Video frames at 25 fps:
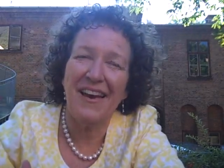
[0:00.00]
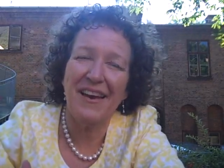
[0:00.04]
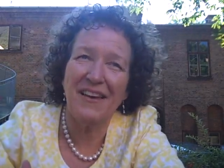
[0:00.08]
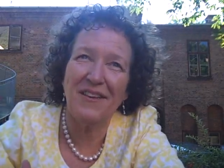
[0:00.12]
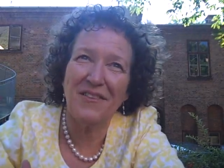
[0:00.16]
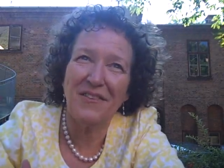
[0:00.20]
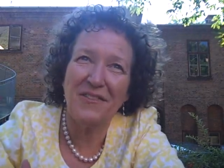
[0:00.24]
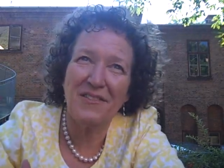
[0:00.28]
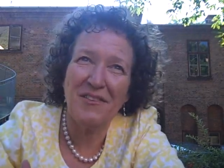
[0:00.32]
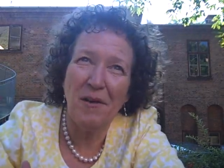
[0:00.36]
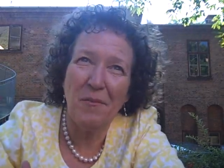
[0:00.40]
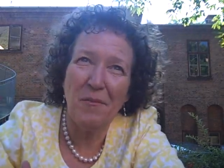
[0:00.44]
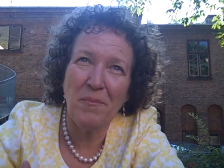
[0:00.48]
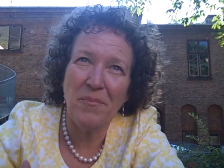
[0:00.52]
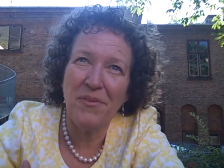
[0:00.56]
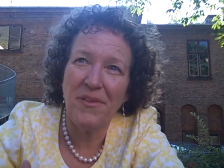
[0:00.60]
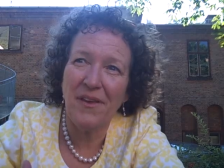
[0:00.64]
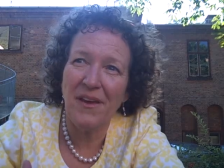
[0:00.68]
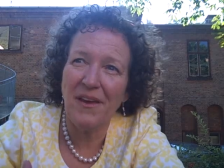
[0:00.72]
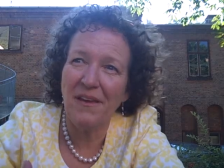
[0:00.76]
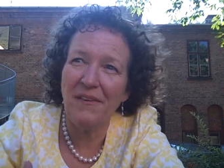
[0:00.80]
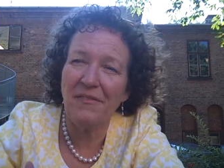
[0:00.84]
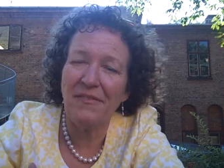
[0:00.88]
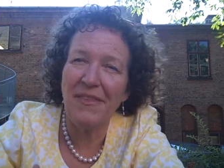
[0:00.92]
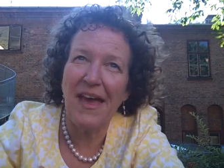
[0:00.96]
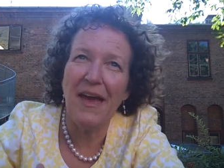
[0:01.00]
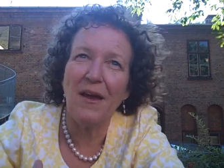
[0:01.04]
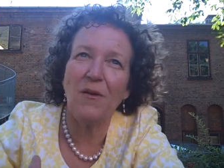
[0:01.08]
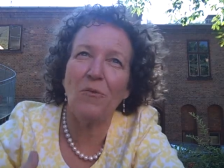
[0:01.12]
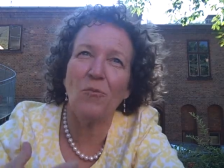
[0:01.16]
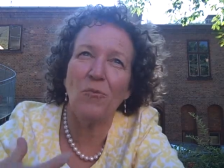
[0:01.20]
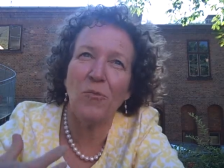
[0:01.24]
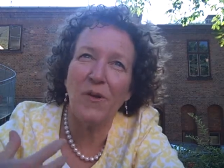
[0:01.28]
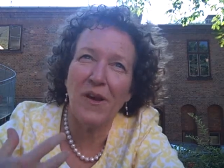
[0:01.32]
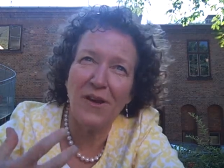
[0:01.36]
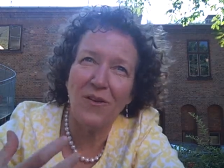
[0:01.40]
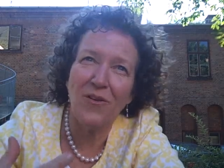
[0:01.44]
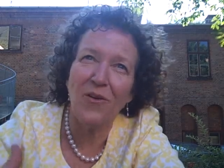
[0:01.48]
as something that
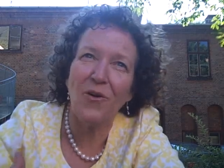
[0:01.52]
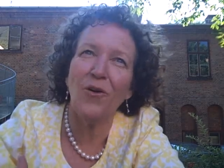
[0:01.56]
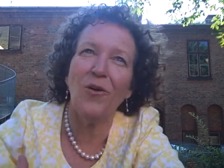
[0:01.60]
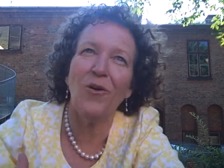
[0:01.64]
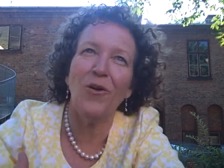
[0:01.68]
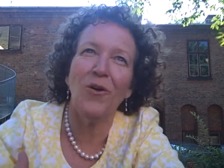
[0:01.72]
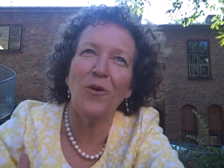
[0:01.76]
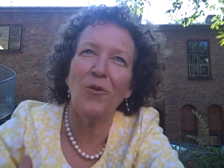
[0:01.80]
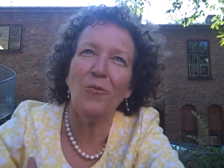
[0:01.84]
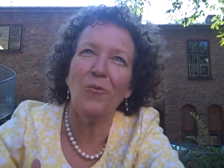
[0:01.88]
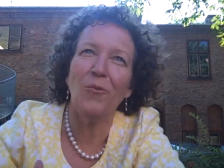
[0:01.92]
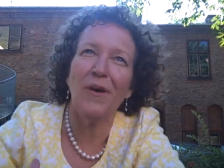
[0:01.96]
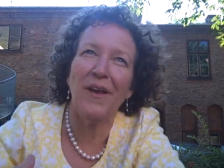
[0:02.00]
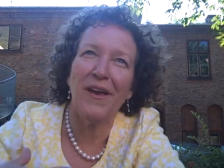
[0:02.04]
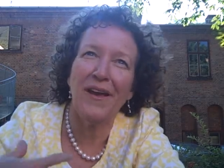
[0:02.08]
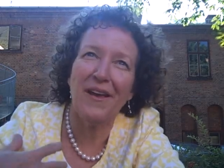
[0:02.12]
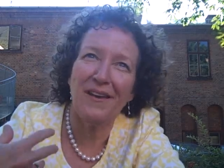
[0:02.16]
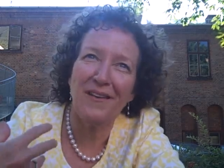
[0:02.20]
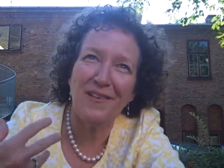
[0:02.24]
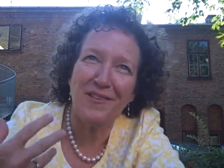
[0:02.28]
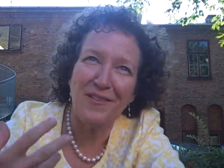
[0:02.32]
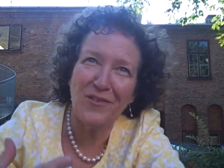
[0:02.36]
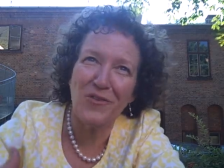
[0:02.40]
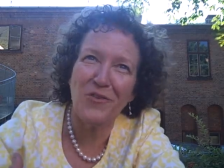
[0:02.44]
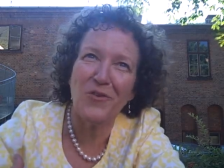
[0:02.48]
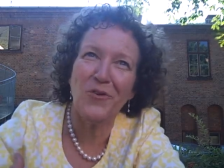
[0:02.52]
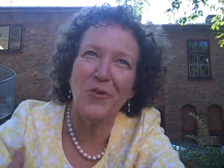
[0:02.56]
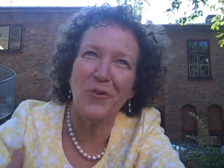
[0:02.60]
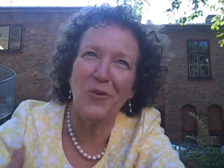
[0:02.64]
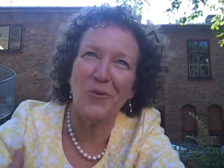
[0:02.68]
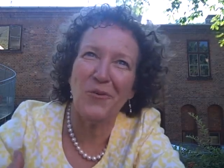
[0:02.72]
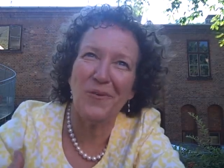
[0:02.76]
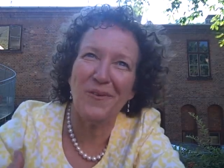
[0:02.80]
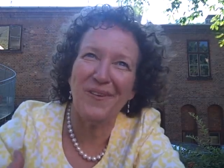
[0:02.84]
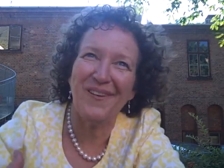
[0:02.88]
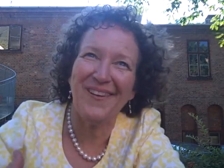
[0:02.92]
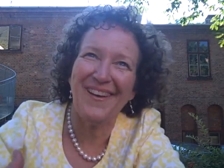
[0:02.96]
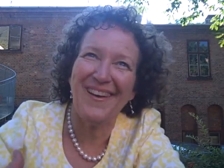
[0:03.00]
we always
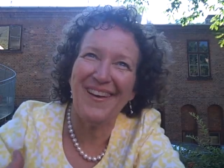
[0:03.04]
do.